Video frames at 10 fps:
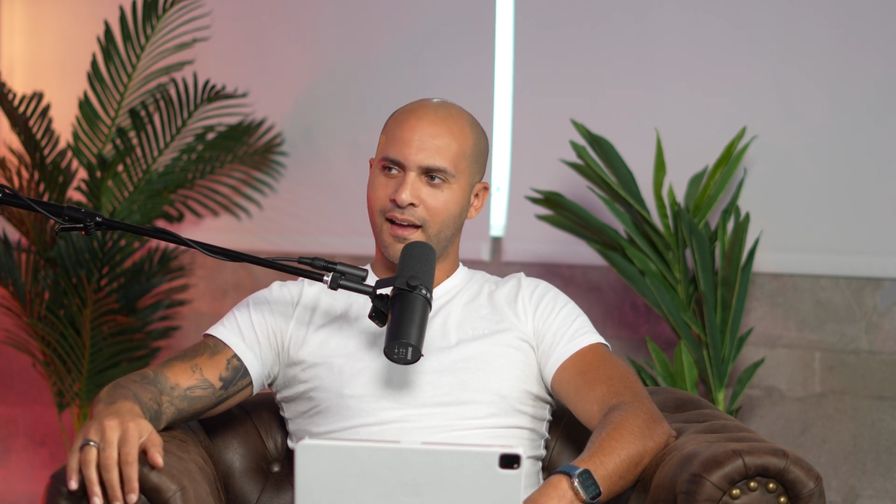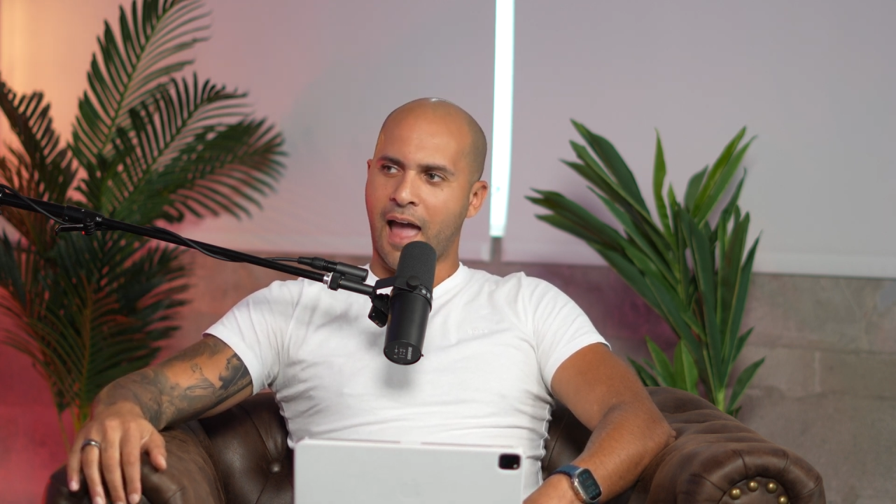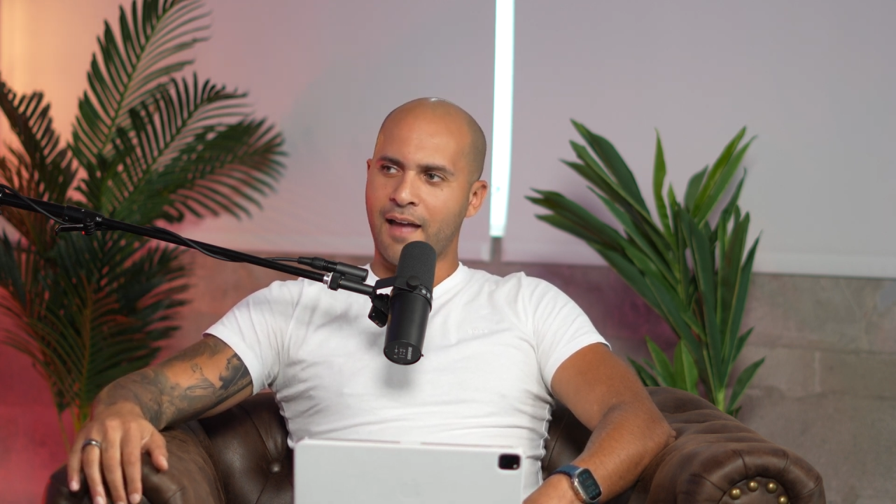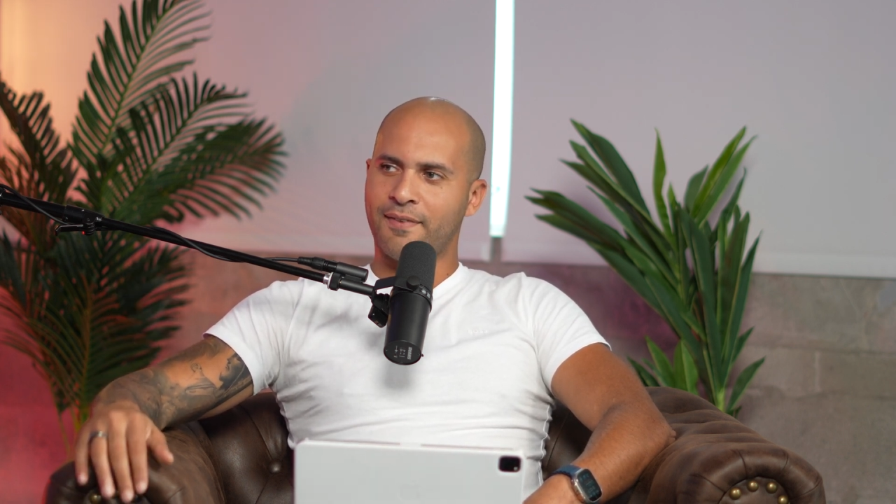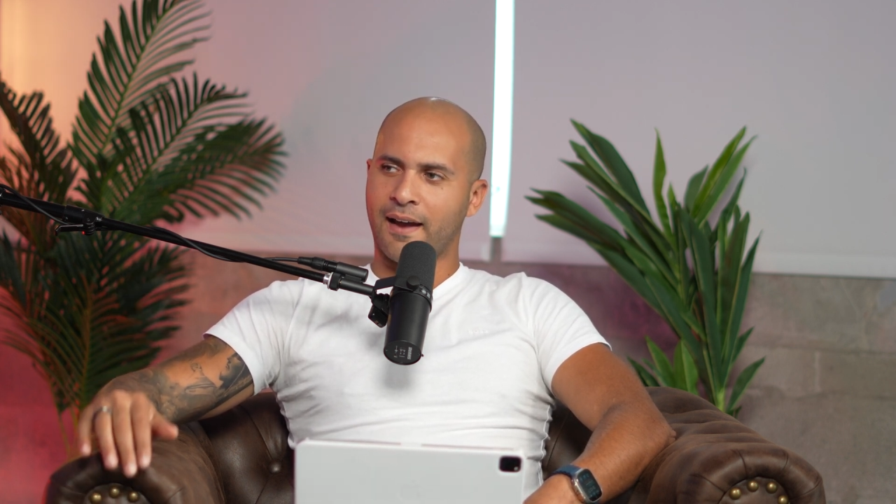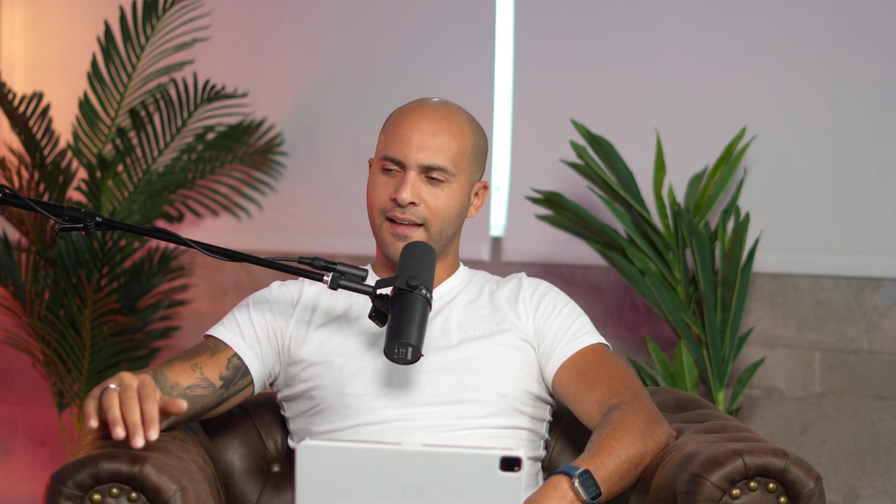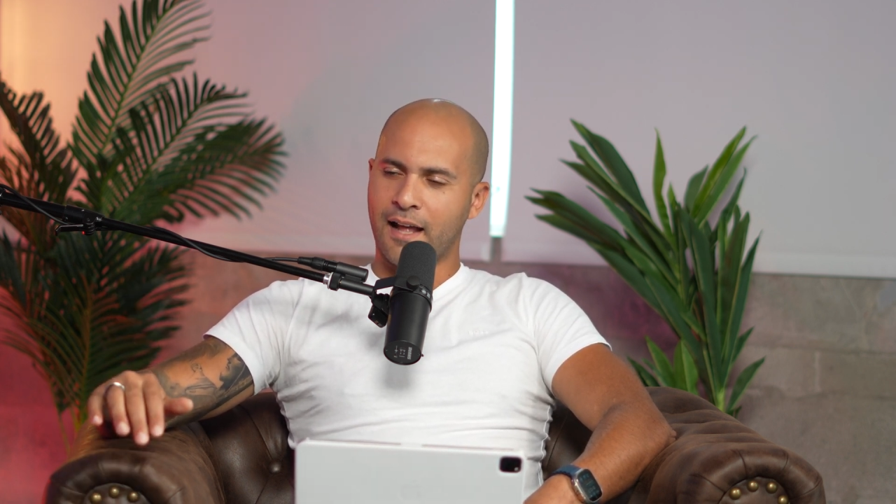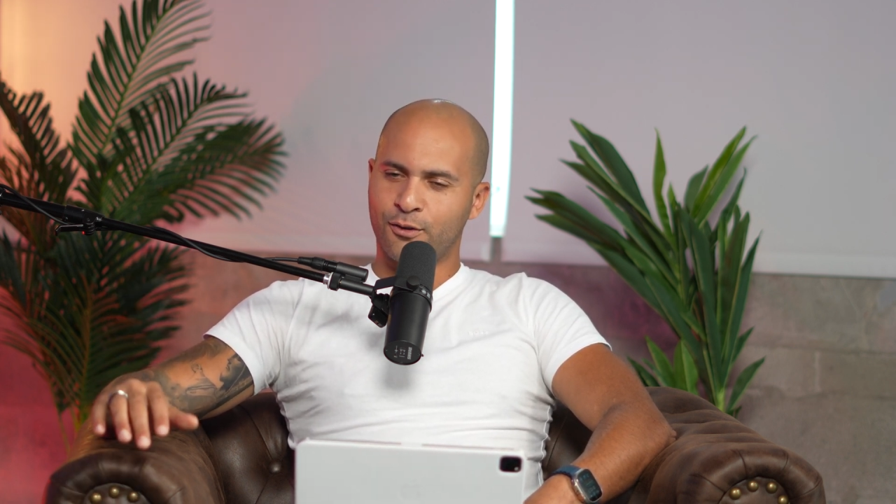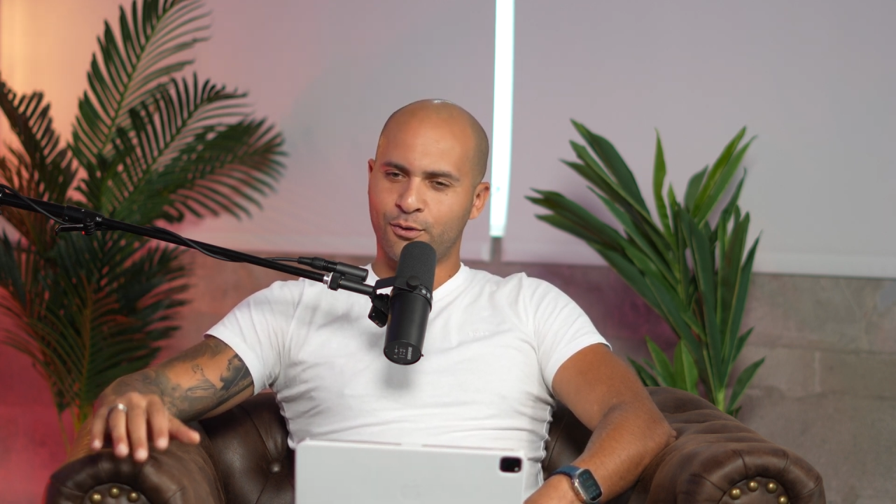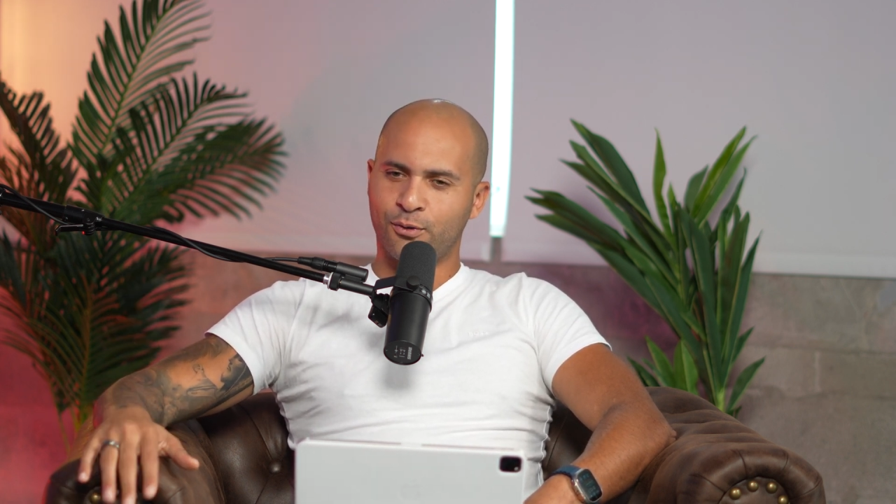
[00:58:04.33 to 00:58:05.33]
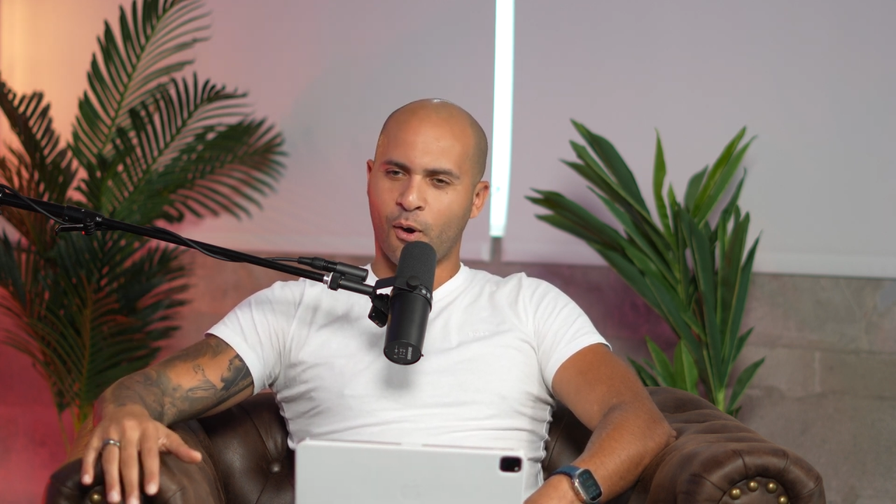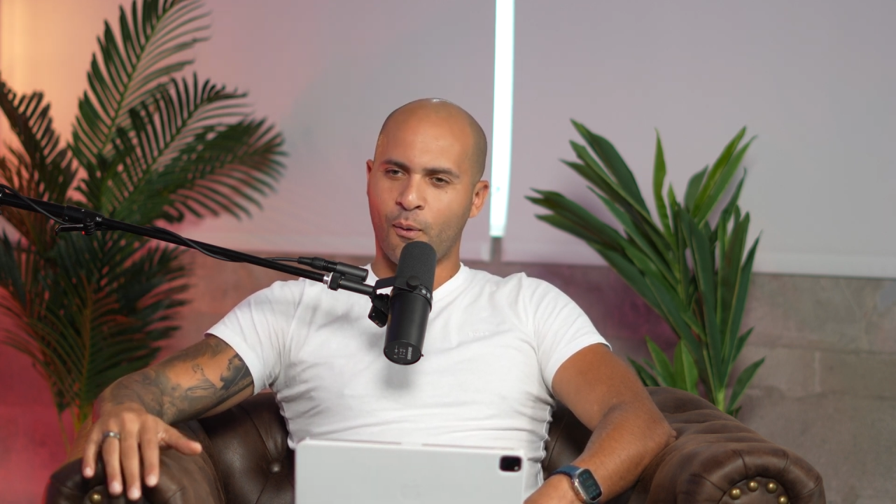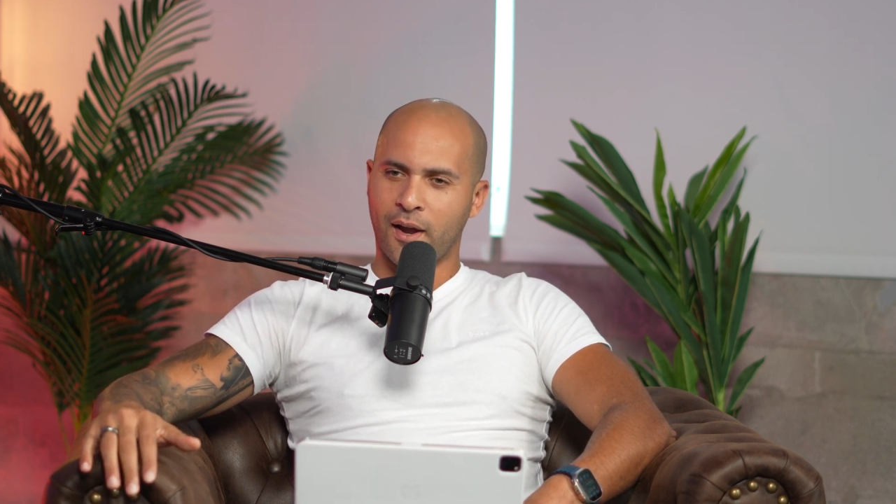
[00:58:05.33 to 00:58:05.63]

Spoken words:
I find that so